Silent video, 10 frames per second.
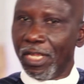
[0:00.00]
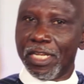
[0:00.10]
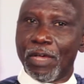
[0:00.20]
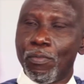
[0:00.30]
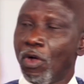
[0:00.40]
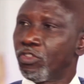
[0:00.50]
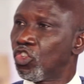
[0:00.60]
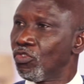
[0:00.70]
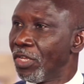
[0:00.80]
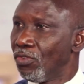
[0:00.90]
The more
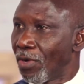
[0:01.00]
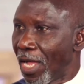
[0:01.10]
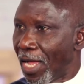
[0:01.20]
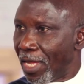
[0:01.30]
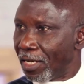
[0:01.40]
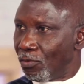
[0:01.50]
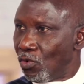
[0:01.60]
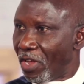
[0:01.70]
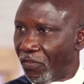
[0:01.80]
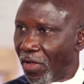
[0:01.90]
children you had, we
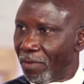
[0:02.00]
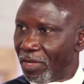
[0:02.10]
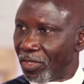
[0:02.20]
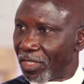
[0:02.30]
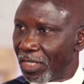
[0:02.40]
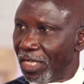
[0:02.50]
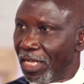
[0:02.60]
were farmers.